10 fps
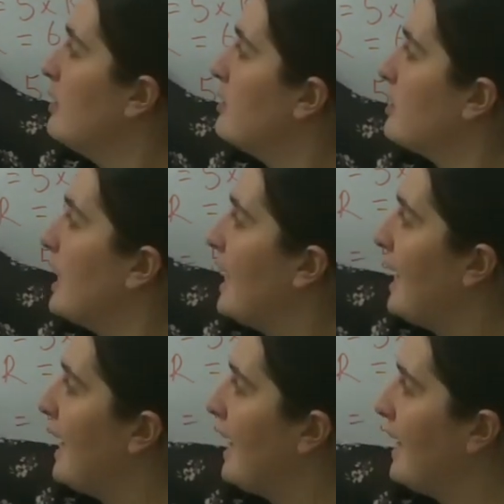So
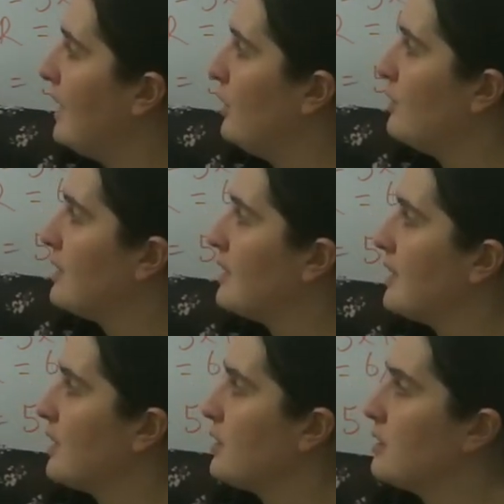here it loses
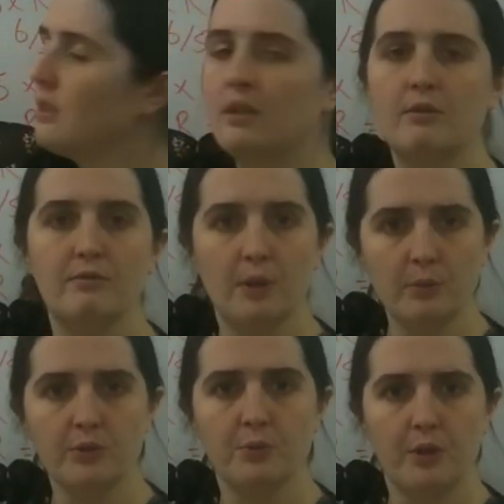6
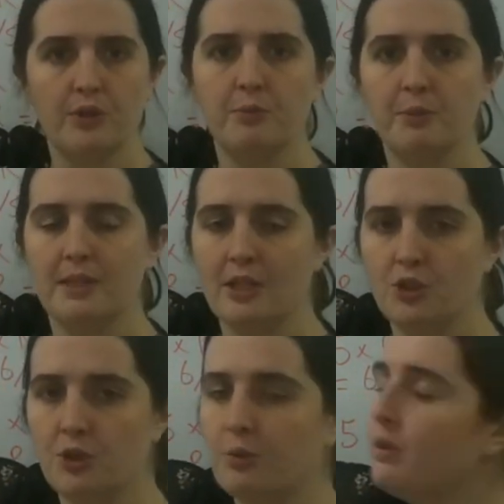volts worth of
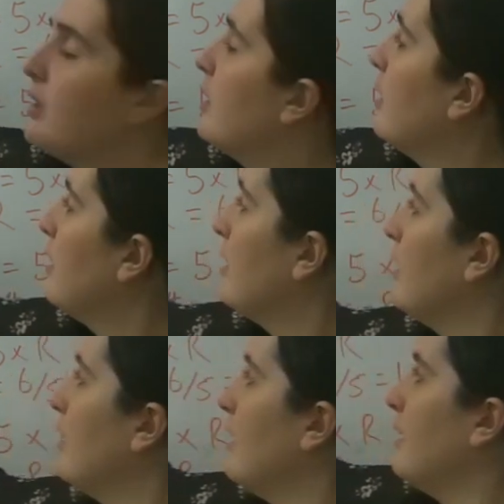potential.
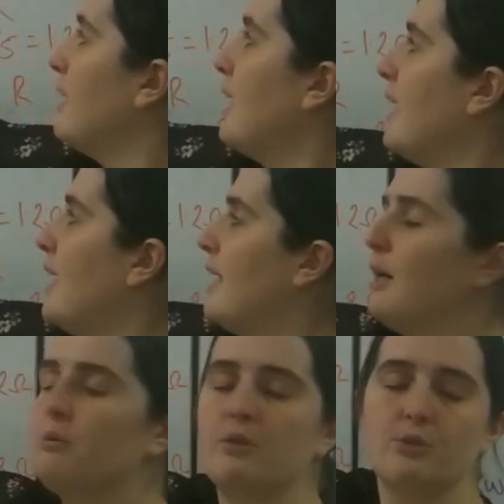And here
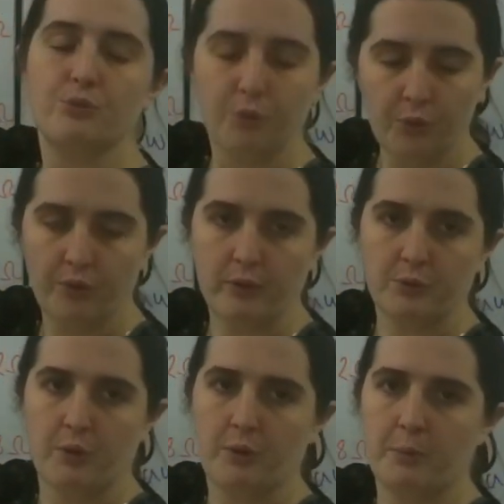it will lose 4
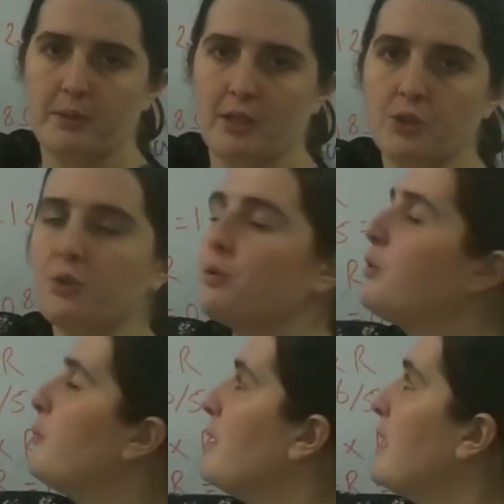volts worth of potential,
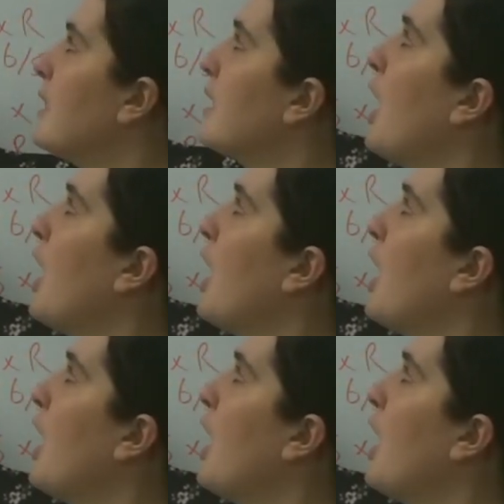meaning it